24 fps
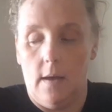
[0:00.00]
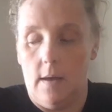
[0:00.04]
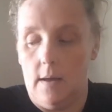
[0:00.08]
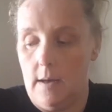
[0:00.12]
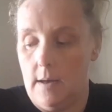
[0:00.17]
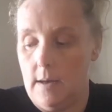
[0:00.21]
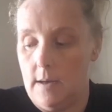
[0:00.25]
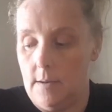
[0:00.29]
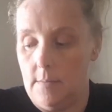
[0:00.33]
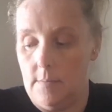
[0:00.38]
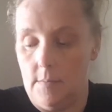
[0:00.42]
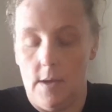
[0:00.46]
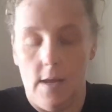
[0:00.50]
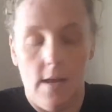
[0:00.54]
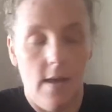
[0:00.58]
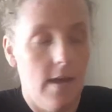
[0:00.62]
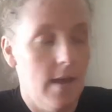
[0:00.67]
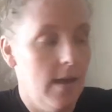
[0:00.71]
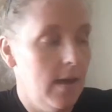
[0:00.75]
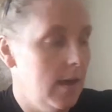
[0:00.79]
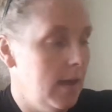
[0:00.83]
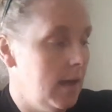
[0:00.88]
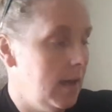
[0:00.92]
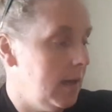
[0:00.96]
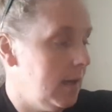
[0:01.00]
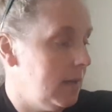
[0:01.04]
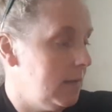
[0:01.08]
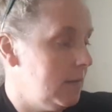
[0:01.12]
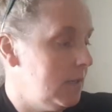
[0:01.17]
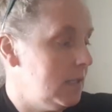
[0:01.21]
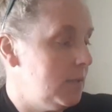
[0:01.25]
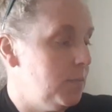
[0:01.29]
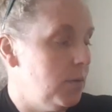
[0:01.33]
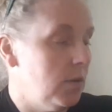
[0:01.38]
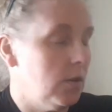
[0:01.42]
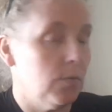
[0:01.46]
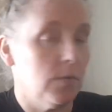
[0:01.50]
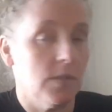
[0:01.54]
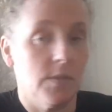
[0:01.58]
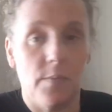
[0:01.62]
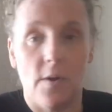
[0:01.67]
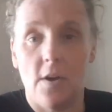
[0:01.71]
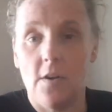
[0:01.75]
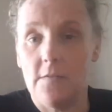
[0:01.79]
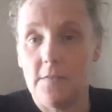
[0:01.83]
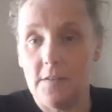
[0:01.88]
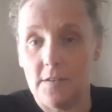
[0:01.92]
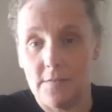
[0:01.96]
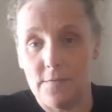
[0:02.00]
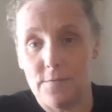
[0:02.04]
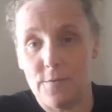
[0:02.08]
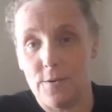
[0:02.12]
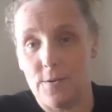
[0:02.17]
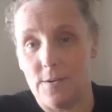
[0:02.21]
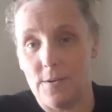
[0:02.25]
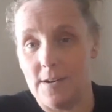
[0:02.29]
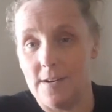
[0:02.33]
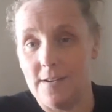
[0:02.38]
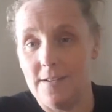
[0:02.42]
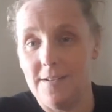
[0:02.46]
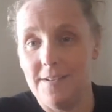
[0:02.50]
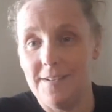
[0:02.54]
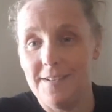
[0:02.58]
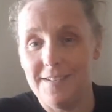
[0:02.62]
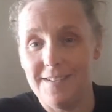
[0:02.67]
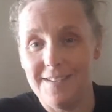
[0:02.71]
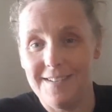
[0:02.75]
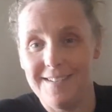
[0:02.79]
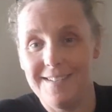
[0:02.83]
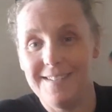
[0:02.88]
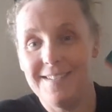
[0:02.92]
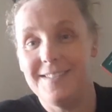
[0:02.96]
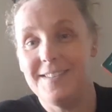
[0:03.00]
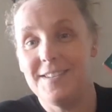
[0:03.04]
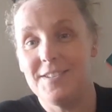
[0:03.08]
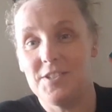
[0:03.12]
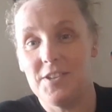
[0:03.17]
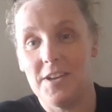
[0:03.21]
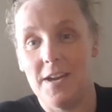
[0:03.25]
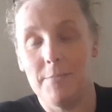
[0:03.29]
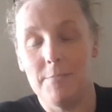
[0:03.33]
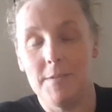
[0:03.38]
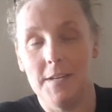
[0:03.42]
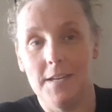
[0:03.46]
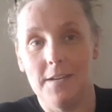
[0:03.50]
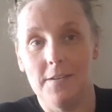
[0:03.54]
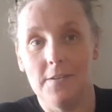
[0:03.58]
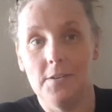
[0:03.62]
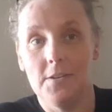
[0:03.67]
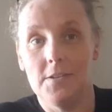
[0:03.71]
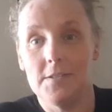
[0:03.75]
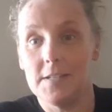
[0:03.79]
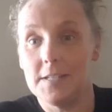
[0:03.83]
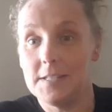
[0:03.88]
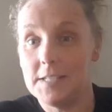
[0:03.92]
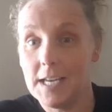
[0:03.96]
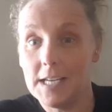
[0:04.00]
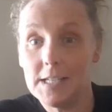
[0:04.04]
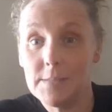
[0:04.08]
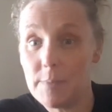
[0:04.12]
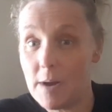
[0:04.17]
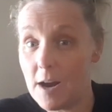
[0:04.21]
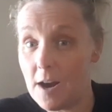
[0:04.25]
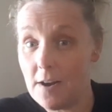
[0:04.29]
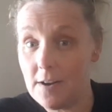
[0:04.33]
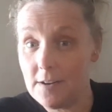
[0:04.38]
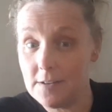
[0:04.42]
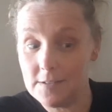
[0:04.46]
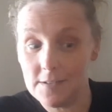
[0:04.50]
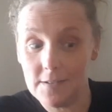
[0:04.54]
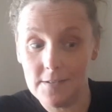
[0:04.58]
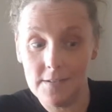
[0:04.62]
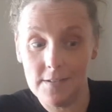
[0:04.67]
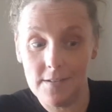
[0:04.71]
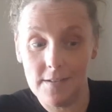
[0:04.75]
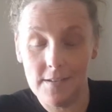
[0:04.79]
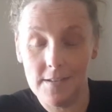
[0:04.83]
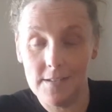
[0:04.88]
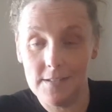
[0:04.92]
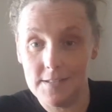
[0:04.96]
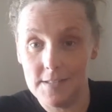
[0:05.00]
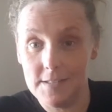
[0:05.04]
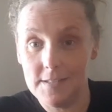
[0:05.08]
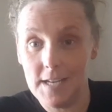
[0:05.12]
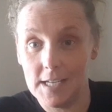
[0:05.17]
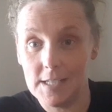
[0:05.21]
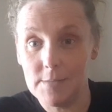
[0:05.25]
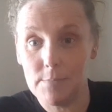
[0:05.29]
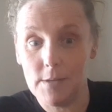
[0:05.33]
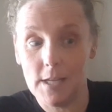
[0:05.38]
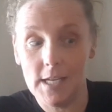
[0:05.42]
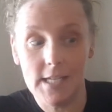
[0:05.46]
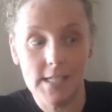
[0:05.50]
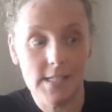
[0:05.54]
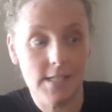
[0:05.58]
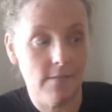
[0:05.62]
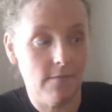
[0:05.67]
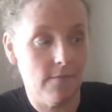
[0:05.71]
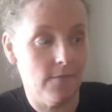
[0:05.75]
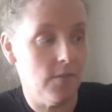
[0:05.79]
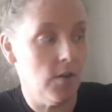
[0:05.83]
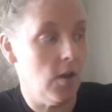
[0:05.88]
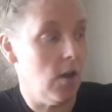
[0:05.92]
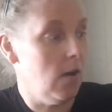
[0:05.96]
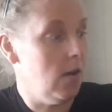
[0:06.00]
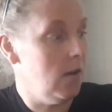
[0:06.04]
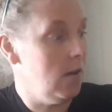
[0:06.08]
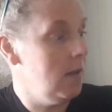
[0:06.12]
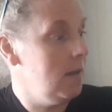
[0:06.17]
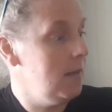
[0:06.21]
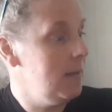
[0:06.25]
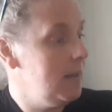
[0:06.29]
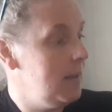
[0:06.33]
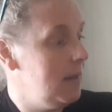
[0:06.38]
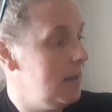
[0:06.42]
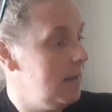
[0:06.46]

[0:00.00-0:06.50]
And this book was perfect for this time of year because it takes place in fall.